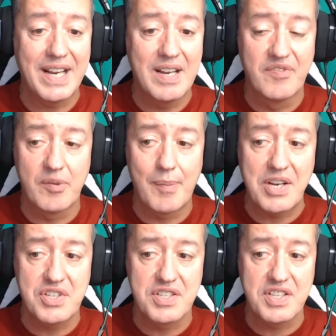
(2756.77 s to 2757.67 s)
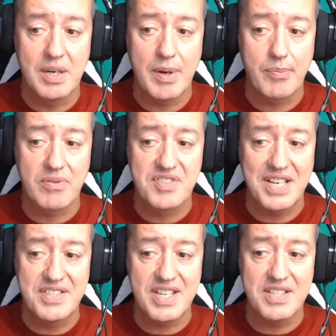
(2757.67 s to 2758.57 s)
that information is going to be
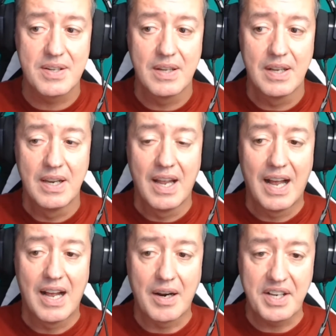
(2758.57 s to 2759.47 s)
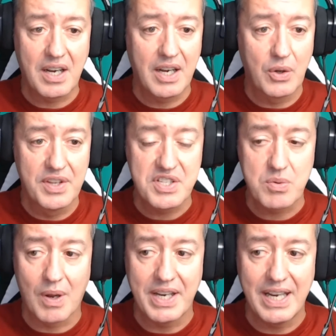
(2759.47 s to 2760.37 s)
presented. I'm going to click on
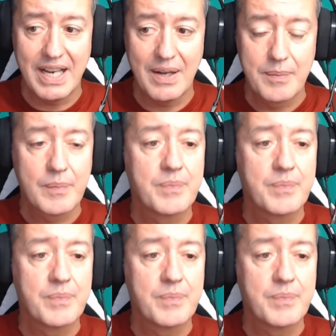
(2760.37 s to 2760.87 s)
this one here.